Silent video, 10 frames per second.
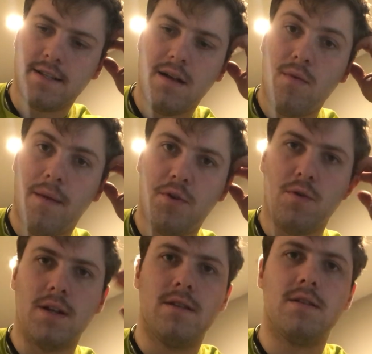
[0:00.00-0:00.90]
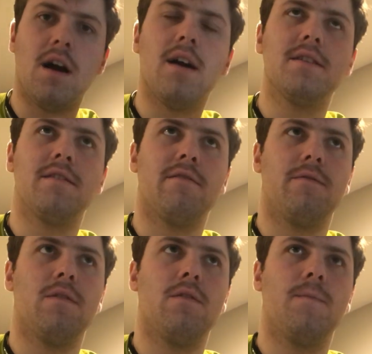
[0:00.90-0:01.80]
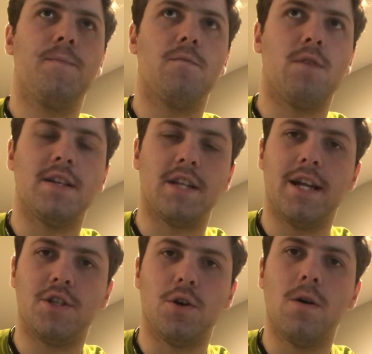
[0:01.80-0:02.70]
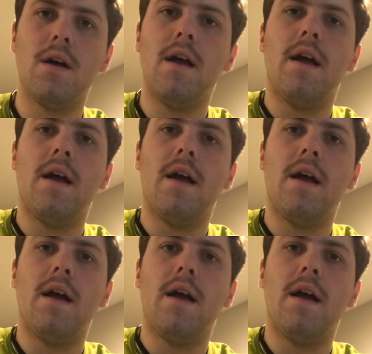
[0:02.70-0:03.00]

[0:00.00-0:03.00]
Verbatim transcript: and summer, I'm doing tons of residential.